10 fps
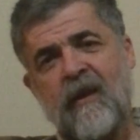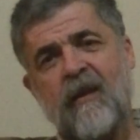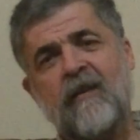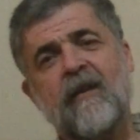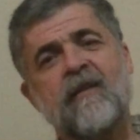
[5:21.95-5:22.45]

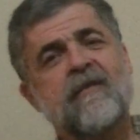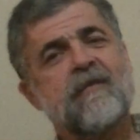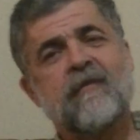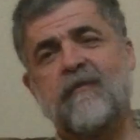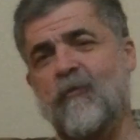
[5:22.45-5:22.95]
And
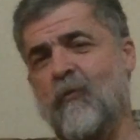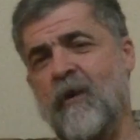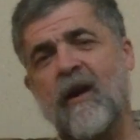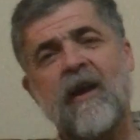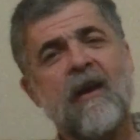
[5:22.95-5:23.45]
that's
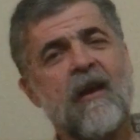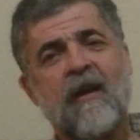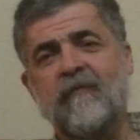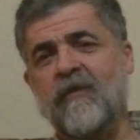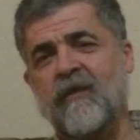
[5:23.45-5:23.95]
where I
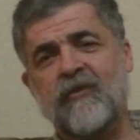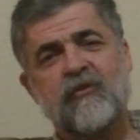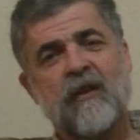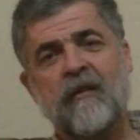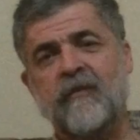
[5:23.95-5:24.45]
love
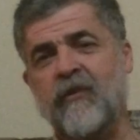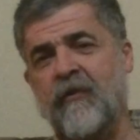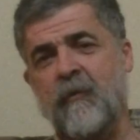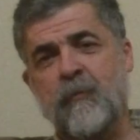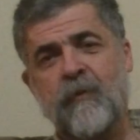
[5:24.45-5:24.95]
Gestalt
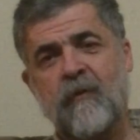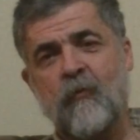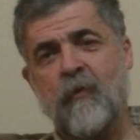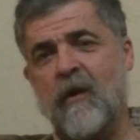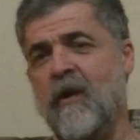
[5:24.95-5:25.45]
therapy,
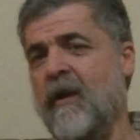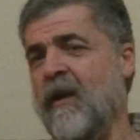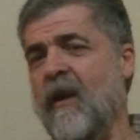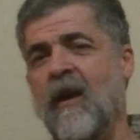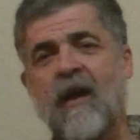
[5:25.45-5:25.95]
where I
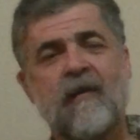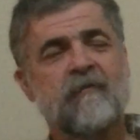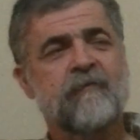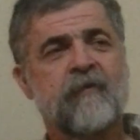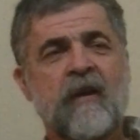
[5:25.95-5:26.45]

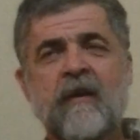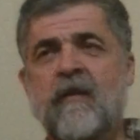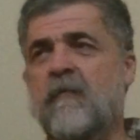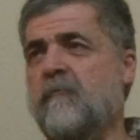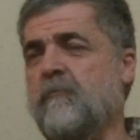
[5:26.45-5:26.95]
love
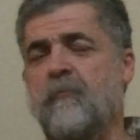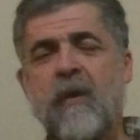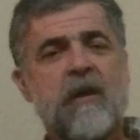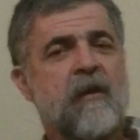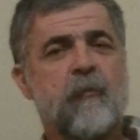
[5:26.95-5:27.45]

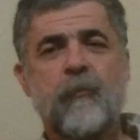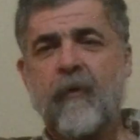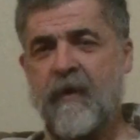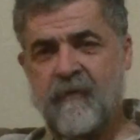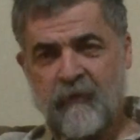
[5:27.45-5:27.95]
being
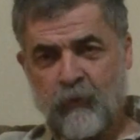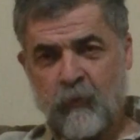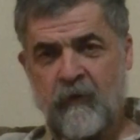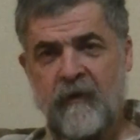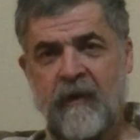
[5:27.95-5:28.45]
present
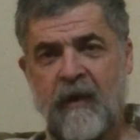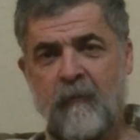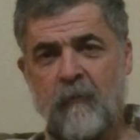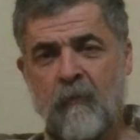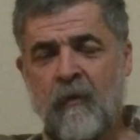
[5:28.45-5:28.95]
with
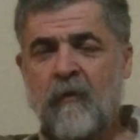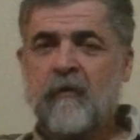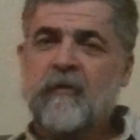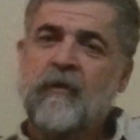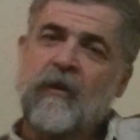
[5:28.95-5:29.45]
them,
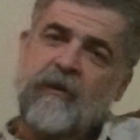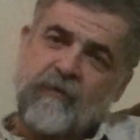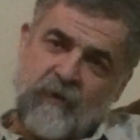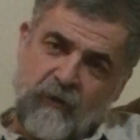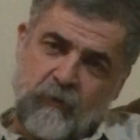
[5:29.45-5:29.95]

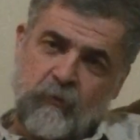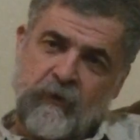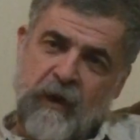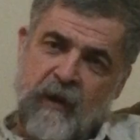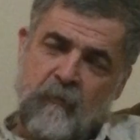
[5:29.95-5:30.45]
listening
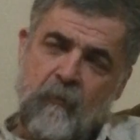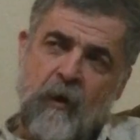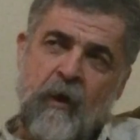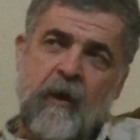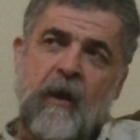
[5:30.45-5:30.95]
to them.
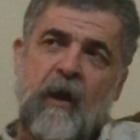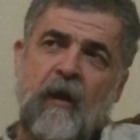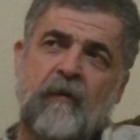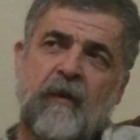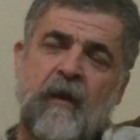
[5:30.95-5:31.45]

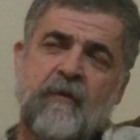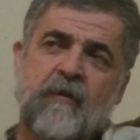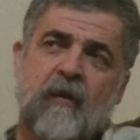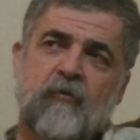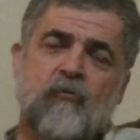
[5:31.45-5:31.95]
And that's
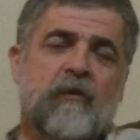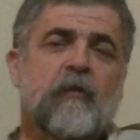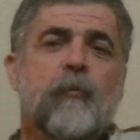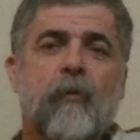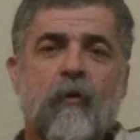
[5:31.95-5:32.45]
actually
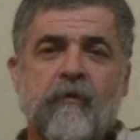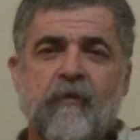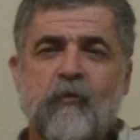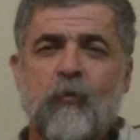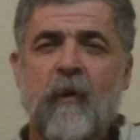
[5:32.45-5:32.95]
the
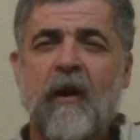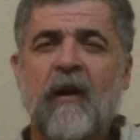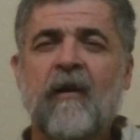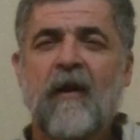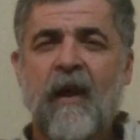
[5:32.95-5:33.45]
process where
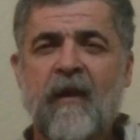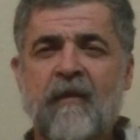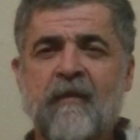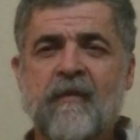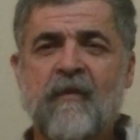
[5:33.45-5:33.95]
our
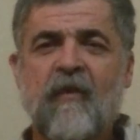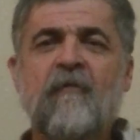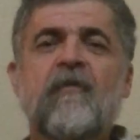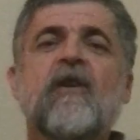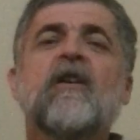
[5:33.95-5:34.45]
clients
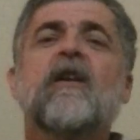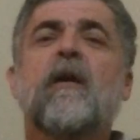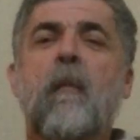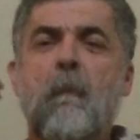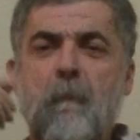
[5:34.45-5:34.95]
work
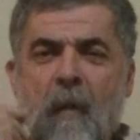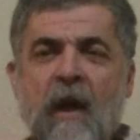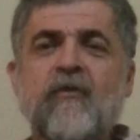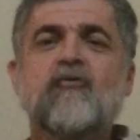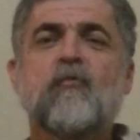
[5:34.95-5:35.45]

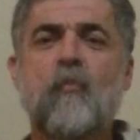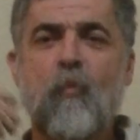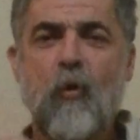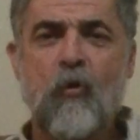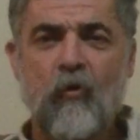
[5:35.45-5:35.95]
much
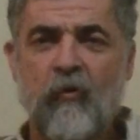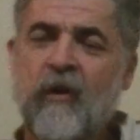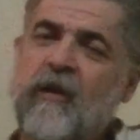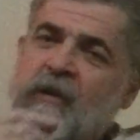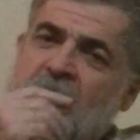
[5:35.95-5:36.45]
more
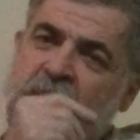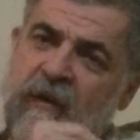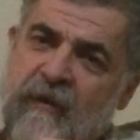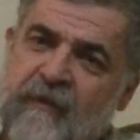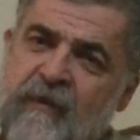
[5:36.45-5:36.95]
than
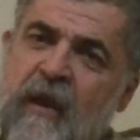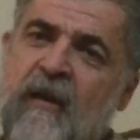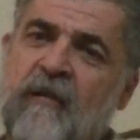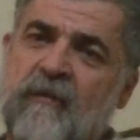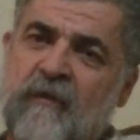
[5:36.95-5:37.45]
in a
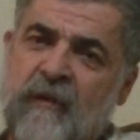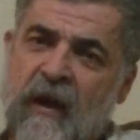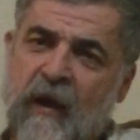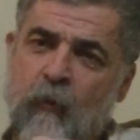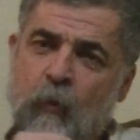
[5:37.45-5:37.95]
second
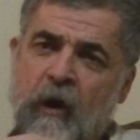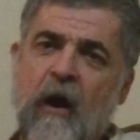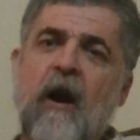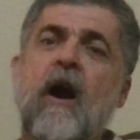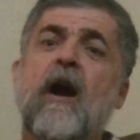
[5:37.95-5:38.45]
time,
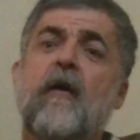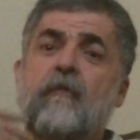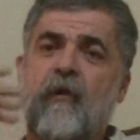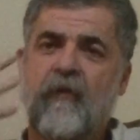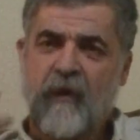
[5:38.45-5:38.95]
where I'm
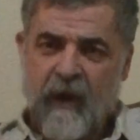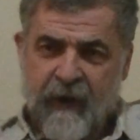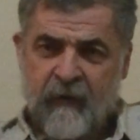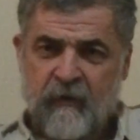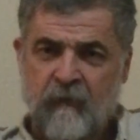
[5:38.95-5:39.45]
very
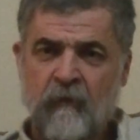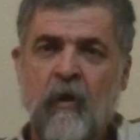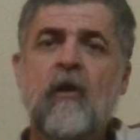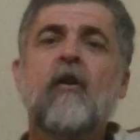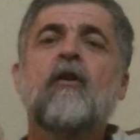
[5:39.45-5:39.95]
active,
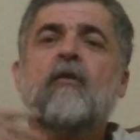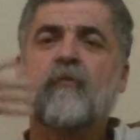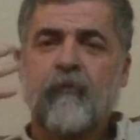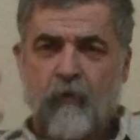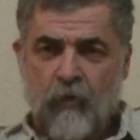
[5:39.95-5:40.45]

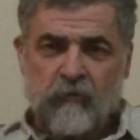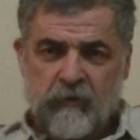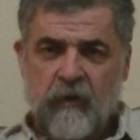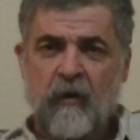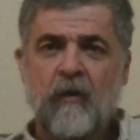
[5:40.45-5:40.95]

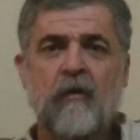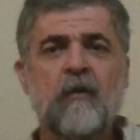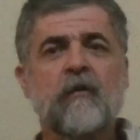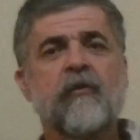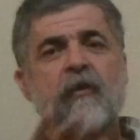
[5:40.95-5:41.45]
confronting,
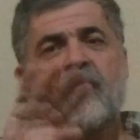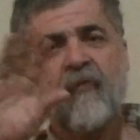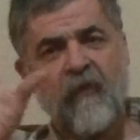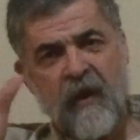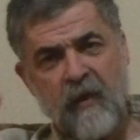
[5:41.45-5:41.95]

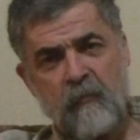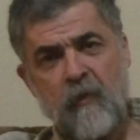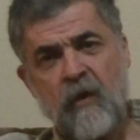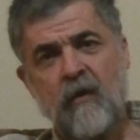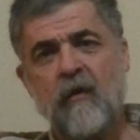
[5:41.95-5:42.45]

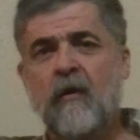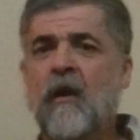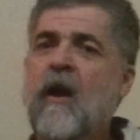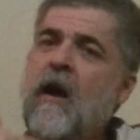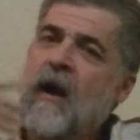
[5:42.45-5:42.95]
reframing,
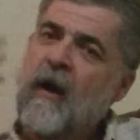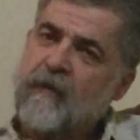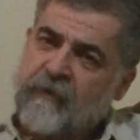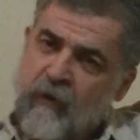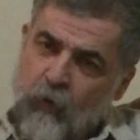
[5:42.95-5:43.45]

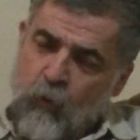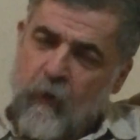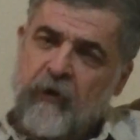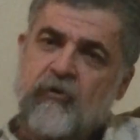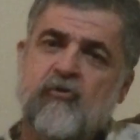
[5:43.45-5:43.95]
asking
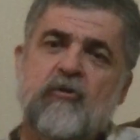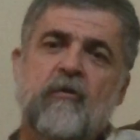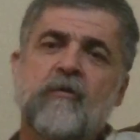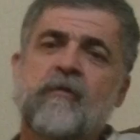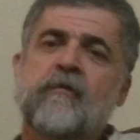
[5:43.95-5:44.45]

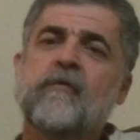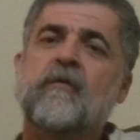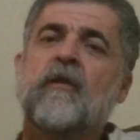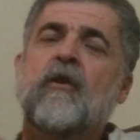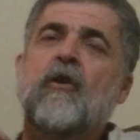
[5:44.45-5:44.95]
questions,